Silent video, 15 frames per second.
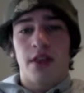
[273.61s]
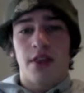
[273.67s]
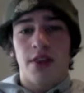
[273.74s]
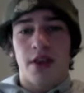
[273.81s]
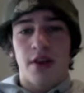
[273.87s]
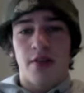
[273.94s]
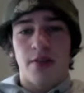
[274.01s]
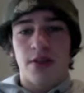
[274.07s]

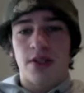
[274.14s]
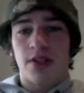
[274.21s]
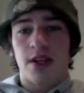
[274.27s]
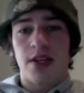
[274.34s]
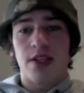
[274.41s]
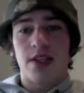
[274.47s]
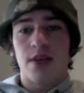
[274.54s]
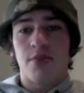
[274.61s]
There have been
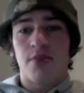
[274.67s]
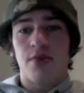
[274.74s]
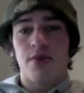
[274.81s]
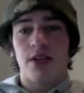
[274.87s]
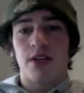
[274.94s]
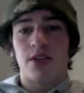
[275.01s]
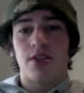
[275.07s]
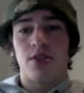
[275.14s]
studies that prove
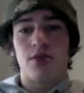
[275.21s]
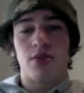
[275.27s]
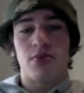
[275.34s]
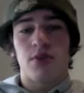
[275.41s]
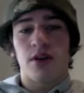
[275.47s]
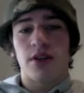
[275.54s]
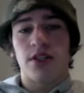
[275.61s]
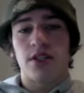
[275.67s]
that a student's
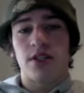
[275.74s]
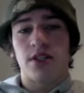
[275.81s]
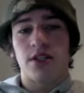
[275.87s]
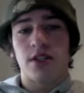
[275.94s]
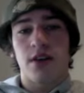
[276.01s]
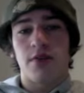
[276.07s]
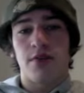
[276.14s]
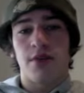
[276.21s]
marks can
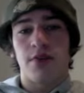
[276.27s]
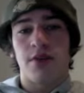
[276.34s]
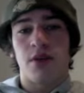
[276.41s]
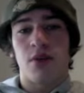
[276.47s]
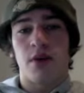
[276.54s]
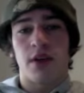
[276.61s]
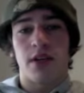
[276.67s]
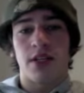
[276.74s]
suffer if they
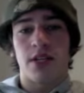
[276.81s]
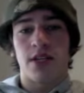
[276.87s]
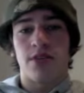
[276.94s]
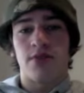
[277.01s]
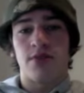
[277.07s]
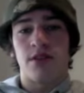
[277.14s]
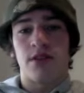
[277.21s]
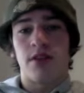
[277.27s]
work
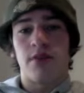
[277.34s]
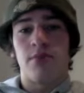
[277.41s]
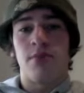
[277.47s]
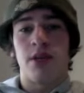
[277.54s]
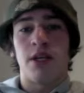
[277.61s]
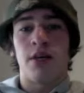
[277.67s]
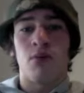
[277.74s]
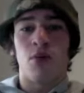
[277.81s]
excessively,
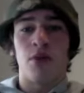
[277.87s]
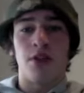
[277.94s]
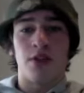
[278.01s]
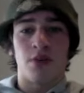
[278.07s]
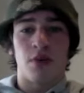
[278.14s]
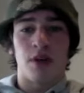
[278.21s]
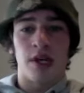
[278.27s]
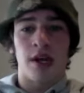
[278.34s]
meaning more than
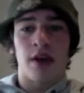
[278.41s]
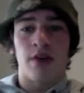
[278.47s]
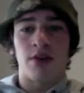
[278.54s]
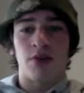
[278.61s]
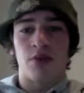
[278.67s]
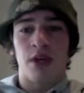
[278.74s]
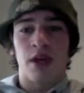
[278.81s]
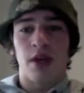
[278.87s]
20 hours a
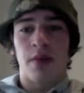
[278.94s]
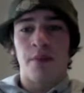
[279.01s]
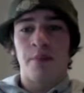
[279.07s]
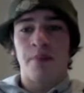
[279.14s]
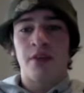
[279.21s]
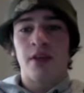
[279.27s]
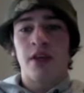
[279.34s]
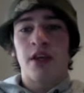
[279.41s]
week.
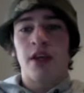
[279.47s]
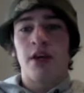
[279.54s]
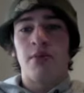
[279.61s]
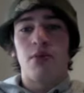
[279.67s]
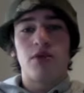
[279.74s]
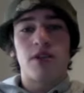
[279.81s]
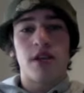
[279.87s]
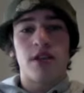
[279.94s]
In
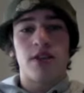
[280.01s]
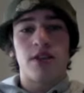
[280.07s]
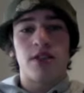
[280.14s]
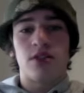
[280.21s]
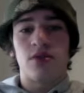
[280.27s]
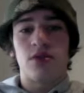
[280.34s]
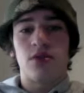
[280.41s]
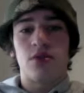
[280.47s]
most cases,
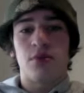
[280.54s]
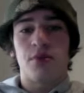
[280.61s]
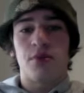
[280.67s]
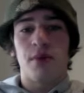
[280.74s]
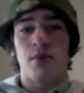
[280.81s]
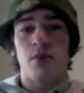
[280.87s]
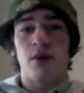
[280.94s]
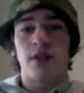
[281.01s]
students will pay
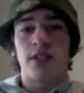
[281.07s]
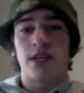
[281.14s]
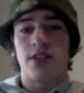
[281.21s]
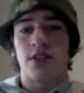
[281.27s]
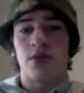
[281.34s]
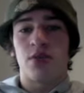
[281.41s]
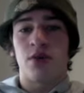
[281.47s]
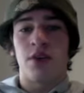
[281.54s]
more
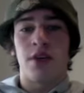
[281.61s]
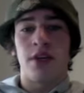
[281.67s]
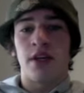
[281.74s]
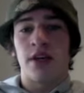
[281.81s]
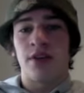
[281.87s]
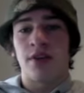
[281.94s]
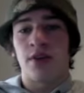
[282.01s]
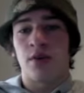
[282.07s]
attention to one than the
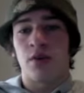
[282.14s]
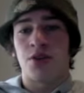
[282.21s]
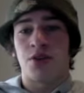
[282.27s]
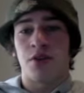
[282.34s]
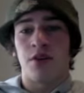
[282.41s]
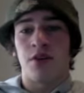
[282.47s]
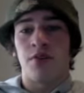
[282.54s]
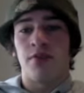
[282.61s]
other or
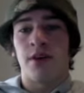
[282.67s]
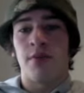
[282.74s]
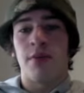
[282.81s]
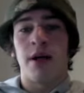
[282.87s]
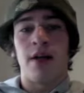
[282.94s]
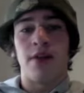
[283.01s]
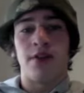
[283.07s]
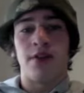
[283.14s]
struggle to find a
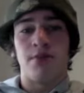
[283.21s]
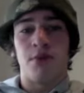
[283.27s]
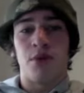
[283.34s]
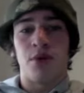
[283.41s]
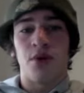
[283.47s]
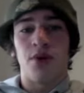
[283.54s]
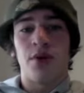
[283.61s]
balance in both.